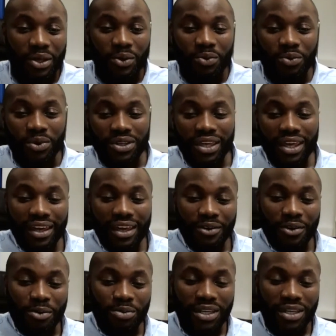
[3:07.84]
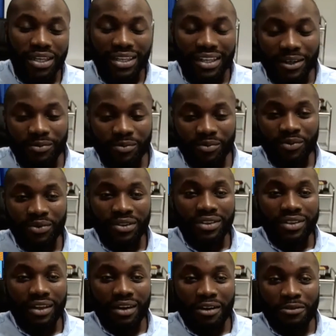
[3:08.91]
Well, yeah, I mean,
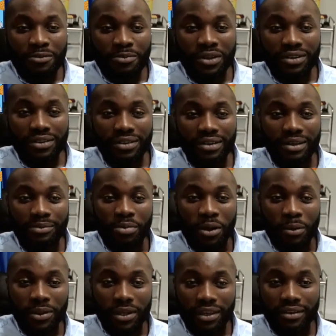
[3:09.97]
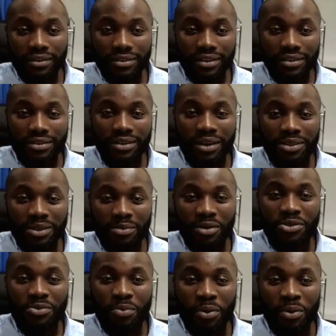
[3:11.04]
the government and Public Health England aren't the
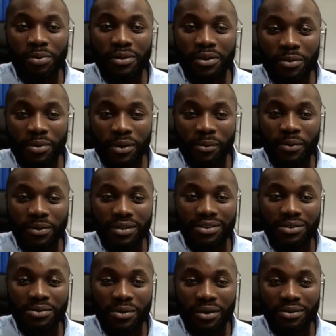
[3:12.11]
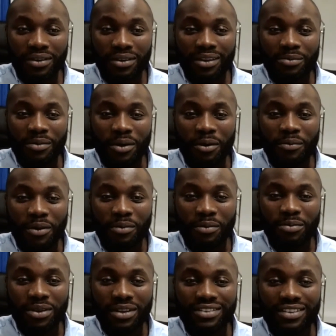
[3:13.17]
most popular people in the world at the moment,
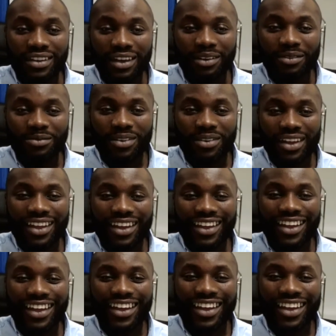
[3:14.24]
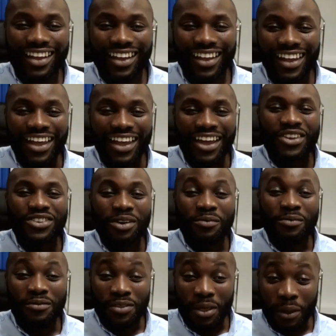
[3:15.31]
but some
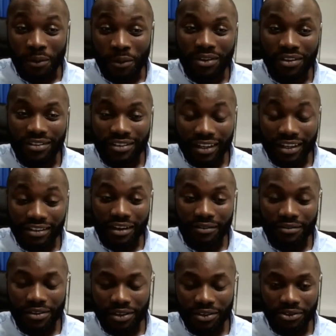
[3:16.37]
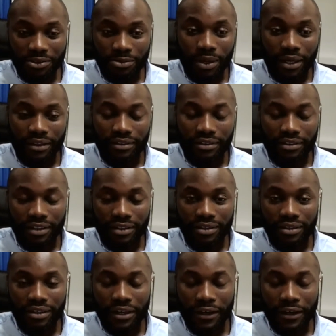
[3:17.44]
of their policy is evidence-based. And,